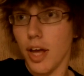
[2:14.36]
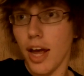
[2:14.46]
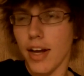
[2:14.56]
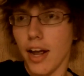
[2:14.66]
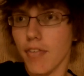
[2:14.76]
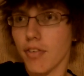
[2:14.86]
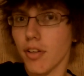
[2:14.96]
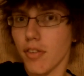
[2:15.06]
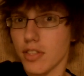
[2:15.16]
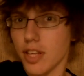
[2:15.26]
after
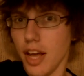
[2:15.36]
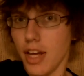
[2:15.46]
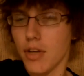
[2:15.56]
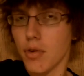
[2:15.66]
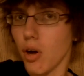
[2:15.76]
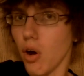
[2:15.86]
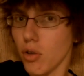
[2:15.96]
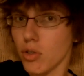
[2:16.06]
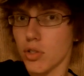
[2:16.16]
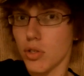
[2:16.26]
level 10, you can
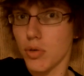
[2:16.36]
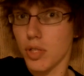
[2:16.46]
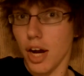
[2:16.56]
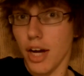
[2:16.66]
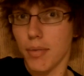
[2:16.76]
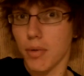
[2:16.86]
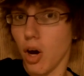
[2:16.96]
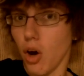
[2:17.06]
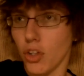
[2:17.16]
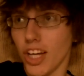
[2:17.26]
also use an item
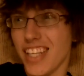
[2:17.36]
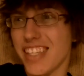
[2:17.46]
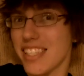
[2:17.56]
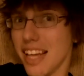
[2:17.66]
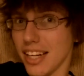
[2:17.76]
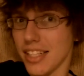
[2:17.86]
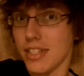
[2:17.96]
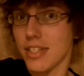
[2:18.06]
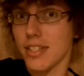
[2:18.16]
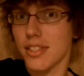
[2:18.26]
called a
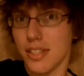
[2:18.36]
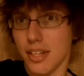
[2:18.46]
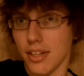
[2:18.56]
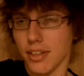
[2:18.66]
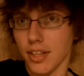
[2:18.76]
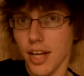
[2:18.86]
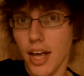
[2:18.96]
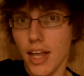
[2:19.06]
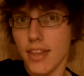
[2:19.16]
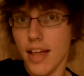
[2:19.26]
Second Seal.
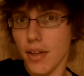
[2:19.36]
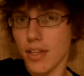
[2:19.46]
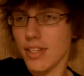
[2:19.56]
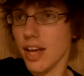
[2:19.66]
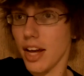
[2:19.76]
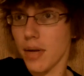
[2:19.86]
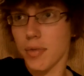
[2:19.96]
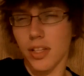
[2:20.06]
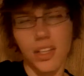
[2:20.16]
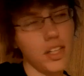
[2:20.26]
Now, this item
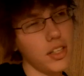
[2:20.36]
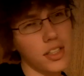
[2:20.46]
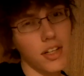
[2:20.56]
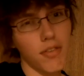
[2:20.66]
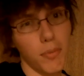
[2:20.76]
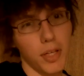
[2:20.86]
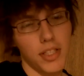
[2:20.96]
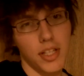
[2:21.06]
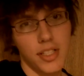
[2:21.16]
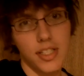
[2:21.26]
is a little different because
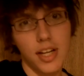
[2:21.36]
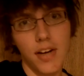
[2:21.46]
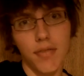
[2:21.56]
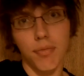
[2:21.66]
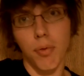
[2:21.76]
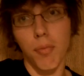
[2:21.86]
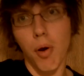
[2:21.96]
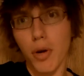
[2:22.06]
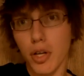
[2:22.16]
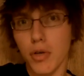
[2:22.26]
instead of
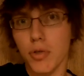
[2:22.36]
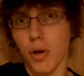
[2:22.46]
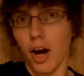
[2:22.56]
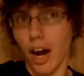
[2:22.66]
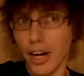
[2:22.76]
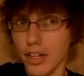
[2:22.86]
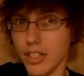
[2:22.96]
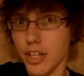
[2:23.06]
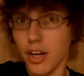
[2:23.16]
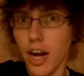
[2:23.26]
promoting you to a higher
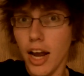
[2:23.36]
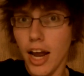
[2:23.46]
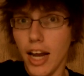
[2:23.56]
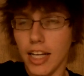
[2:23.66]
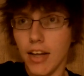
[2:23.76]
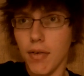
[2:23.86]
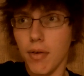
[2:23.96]
tier, it